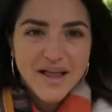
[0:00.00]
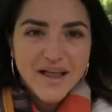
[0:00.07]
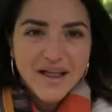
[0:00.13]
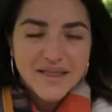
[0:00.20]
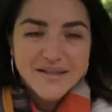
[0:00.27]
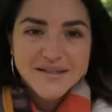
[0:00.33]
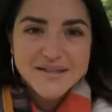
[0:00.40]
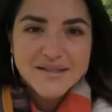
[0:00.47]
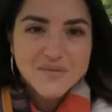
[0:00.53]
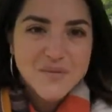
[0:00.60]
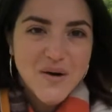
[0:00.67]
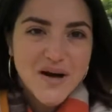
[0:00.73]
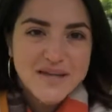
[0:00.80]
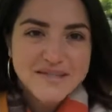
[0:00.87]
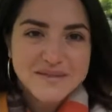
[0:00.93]
This is
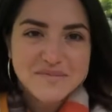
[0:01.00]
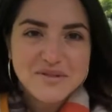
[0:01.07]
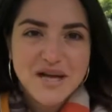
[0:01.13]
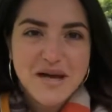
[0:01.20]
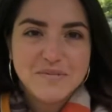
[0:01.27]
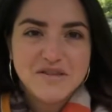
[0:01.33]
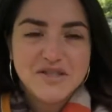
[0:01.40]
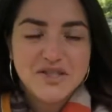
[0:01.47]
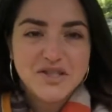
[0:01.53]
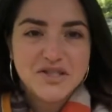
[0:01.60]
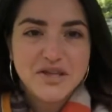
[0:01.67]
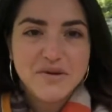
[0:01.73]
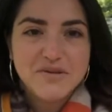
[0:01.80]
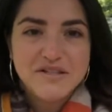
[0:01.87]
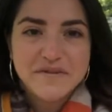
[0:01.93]
why sometimes it's just
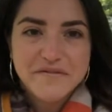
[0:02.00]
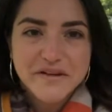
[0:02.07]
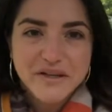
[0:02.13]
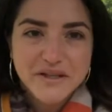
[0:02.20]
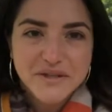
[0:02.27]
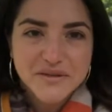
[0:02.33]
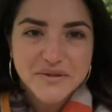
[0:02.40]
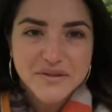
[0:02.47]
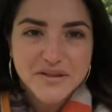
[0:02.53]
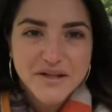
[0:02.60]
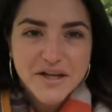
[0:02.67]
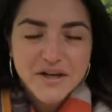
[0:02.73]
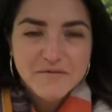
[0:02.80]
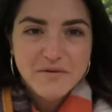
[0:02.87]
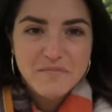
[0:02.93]
so difficult
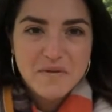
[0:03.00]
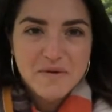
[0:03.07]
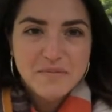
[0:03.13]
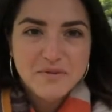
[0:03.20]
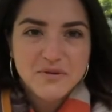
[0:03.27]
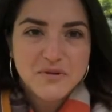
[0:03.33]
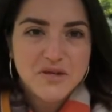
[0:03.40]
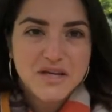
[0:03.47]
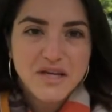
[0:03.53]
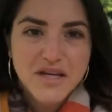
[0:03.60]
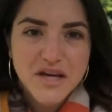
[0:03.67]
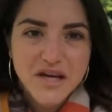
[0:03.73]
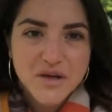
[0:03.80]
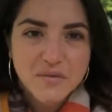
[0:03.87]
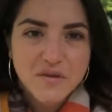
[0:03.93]
for people to
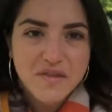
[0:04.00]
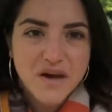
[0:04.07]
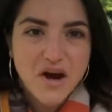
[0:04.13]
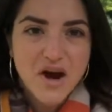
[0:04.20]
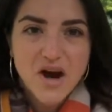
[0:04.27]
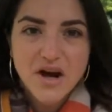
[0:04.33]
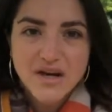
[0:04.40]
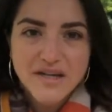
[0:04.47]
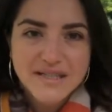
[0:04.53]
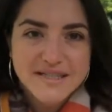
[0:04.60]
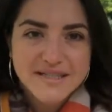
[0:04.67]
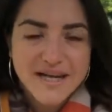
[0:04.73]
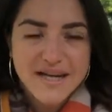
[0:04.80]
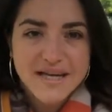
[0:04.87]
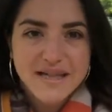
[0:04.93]
hear what their heart is
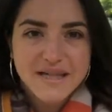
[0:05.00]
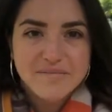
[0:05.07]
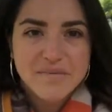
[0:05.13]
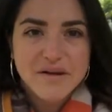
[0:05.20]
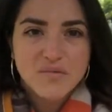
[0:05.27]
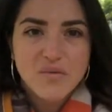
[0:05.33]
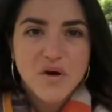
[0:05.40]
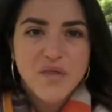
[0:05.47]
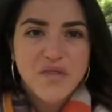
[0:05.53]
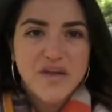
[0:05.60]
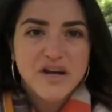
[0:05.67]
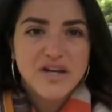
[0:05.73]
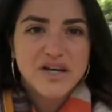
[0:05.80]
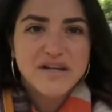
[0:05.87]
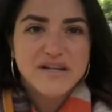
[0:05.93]
telling them, and what
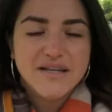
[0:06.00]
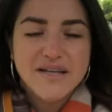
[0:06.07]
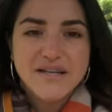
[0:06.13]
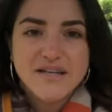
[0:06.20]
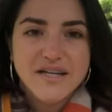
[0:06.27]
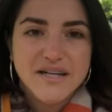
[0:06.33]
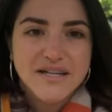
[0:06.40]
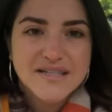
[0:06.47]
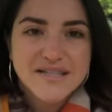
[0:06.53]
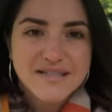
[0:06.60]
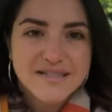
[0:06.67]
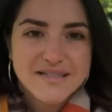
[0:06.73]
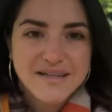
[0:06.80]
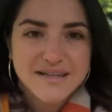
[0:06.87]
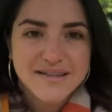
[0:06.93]
their inner
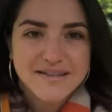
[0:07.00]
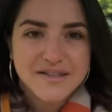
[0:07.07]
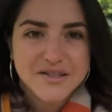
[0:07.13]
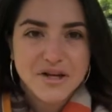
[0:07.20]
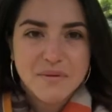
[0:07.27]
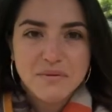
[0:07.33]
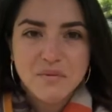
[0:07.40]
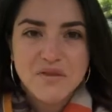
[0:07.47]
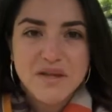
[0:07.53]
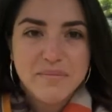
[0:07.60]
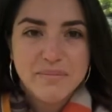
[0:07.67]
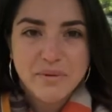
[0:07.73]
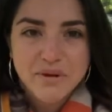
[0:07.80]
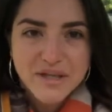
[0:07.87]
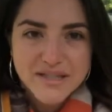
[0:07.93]
instinct, and what their
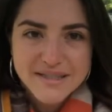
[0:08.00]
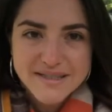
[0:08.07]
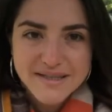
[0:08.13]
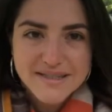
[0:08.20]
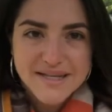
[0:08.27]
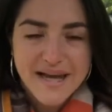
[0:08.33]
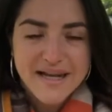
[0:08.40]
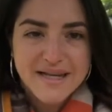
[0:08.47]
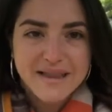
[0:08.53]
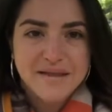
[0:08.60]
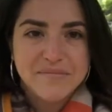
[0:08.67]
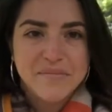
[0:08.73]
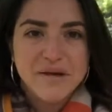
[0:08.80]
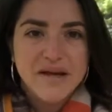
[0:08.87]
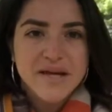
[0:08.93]
bodies are telling
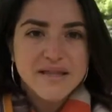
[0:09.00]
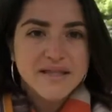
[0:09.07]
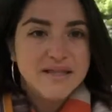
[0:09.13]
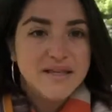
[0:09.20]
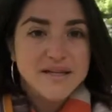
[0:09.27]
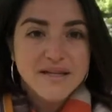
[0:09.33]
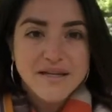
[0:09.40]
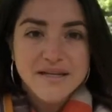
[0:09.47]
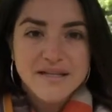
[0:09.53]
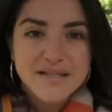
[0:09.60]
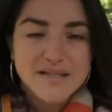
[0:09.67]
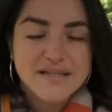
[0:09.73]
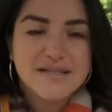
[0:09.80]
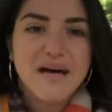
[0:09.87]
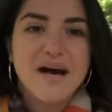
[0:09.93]
them that they need
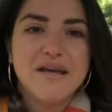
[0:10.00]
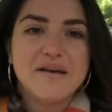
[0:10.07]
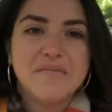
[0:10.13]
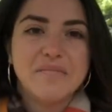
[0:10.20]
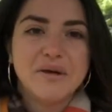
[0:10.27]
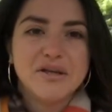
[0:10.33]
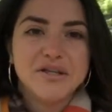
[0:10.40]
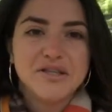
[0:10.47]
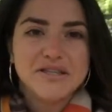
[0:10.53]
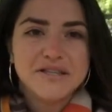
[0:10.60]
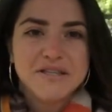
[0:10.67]
and desire, because